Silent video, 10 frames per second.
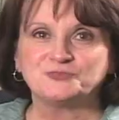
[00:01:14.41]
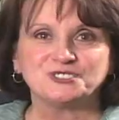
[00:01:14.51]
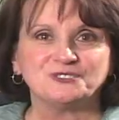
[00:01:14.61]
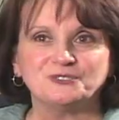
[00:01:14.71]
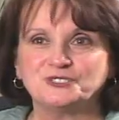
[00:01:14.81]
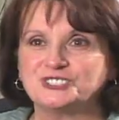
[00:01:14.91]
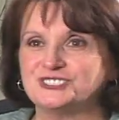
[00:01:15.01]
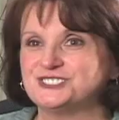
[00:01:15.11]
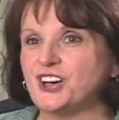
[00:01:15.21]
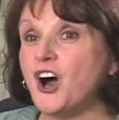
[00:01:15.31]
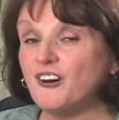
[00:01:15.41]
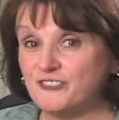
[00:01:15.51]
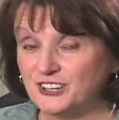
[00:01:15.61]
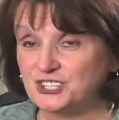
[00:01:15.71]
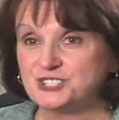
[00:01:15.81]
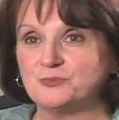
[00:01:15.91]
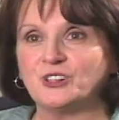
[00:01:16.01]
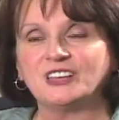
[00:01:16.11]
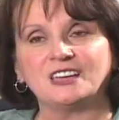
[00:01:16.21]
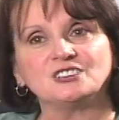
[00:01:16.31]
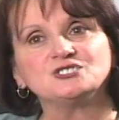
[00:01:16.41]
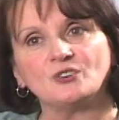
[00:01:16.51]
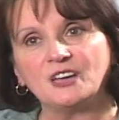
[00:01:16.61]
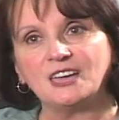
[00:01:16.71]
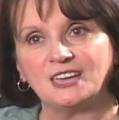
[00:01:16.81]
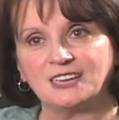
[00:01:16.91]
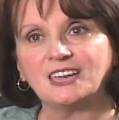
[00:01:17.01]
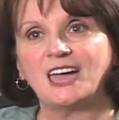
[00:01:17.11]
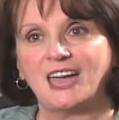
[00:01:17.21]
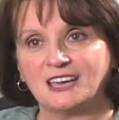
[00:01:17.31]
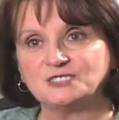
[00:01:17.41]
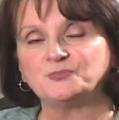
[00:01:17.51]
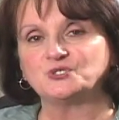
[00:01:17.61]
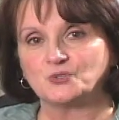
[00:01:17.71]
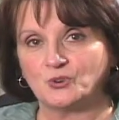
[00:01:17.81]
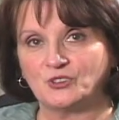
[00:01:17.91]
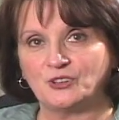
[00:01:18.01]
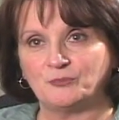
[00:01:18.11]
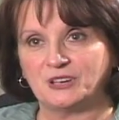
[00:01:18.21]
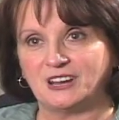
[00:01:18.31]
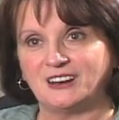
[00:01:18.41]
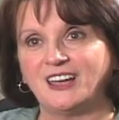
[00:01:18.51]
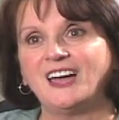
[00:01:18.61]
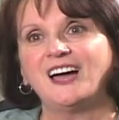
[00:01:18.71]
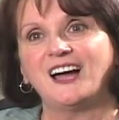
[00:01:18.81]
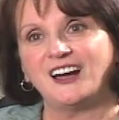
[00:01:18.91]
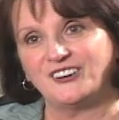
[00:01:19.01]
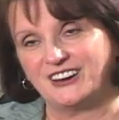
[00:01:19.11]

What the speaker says: solutions, all vegetable ink. Soy ink has petroleum in it. Our